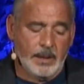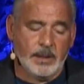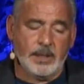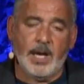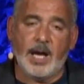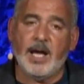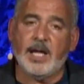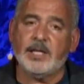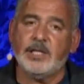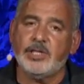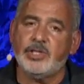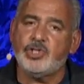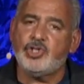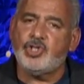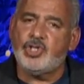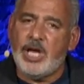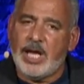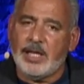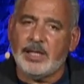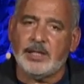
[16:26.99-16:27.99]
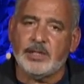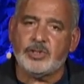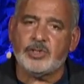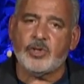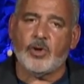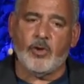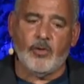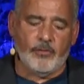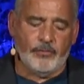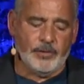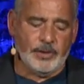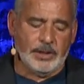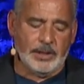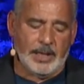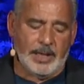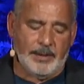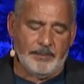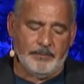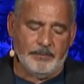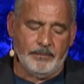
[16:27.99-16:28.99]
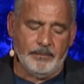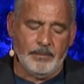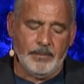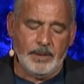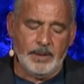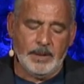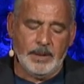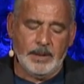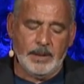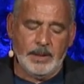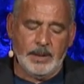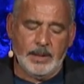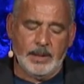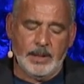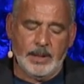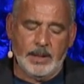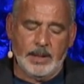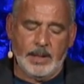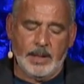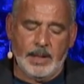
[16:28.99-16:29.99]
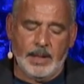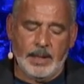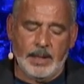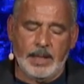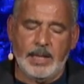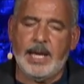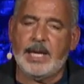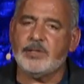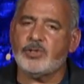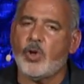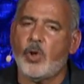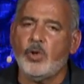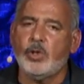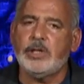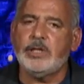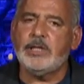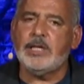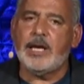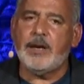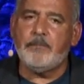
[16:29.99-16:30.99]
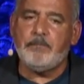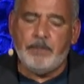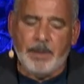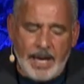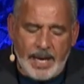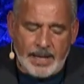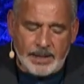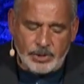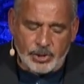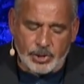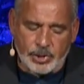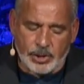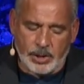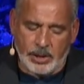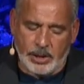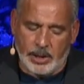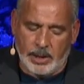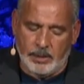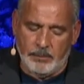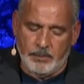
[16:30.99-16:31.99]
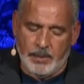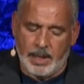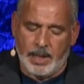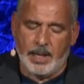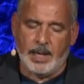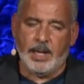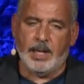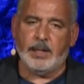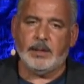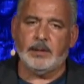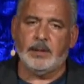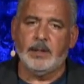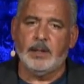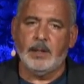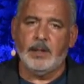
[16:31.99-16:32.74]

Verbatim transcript: God is jealous over them. He has only their best in mind.